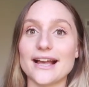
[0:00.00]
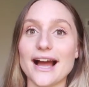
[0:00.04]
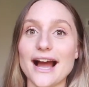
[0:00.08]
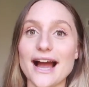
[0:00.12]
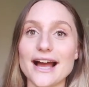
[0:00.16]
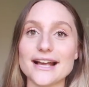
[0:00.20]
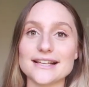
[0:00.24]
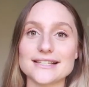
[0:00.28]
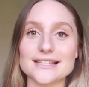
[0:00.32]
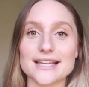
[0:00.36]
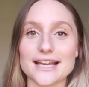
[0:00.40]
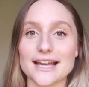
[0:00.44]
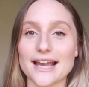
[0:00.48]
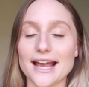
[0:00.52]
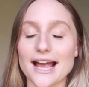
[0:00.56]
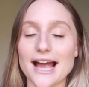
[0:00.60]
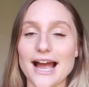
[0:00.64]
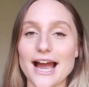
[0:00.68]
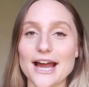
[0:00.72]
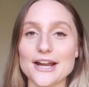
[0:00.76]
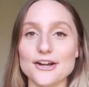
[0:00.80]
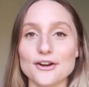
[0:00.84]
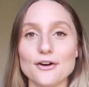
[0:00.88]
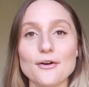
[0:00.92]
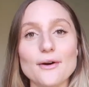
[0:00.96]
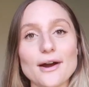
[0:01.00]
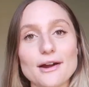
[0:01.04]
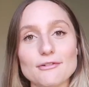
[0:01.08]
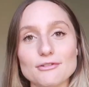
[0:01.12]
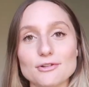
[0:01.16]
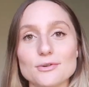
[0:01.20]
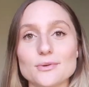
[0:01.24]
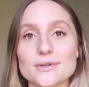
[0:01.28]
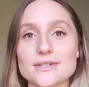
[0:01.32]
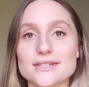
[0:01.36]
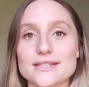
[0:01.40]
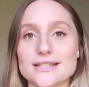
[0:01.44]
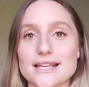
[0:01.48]
Guys, like, I know
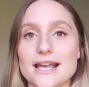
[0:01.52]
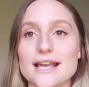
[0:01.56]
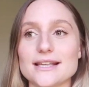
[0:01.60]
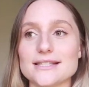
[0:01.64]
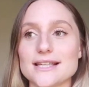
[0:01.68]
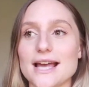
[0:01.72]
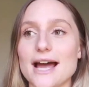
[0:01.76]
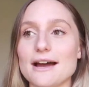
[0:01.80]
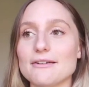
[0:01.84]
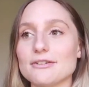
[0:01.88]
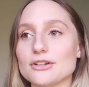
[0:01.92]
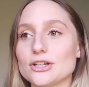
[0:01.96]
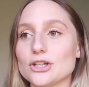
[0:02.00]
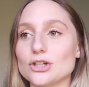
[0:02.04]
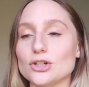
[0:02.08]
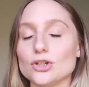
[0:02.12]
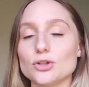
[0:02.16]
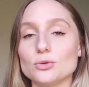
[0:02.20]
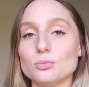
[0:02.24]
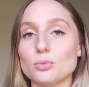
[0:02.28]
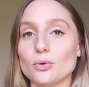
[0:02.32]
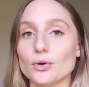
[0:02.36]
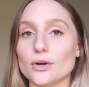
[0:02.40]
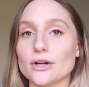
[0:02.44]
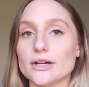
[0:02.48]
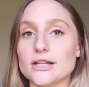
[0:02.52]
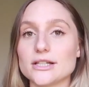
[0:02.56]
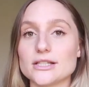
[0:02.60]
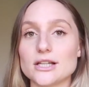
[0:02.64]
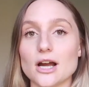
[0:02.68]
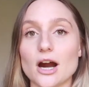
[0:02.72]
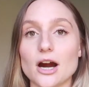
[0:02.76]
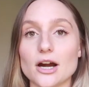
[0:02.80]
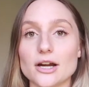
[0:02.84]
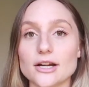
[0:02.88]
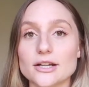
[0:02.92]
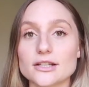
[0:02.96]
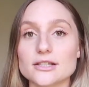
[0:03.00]
everyone says having a newborn is
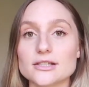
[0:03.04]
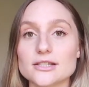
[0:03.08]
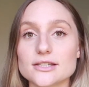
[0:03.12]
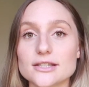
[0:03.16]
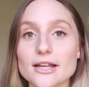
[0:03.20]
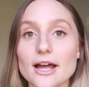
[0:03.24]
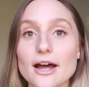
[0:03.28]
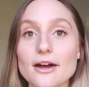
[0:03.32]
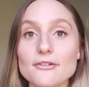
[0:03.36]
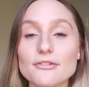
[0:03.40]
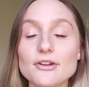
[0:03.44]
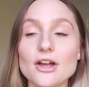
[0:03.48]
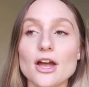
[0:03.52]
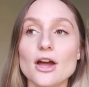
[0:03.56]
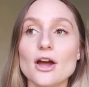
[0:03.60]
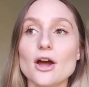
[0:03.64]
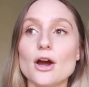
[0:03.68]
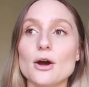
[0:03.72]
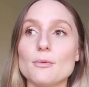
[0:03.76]
hard and stuff,